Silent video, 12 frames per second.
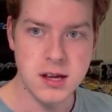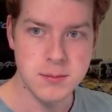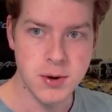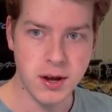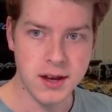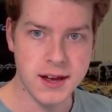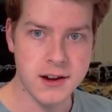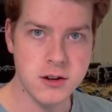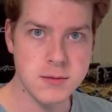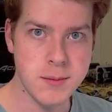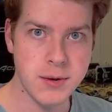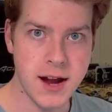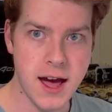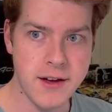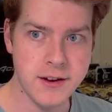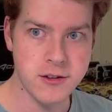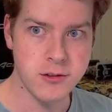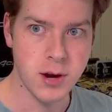PokeColors member
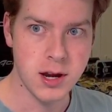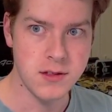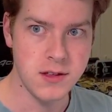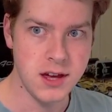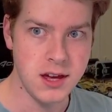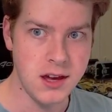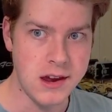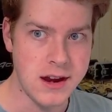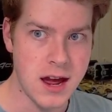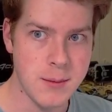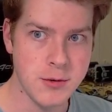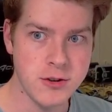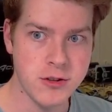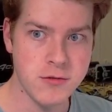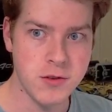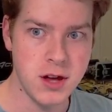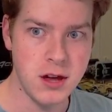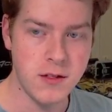Alex graded the Enamorous
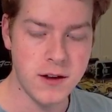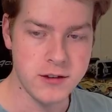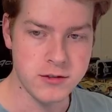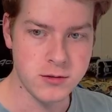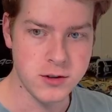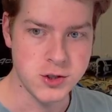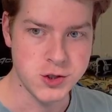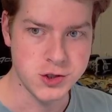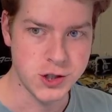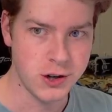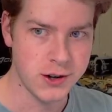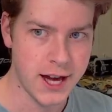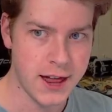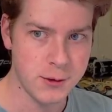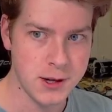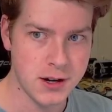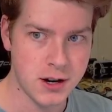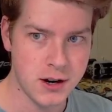V Lost Origin Trainer Gallery
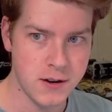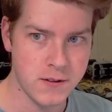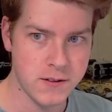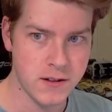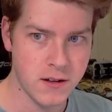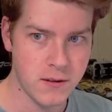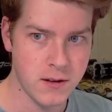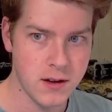card. So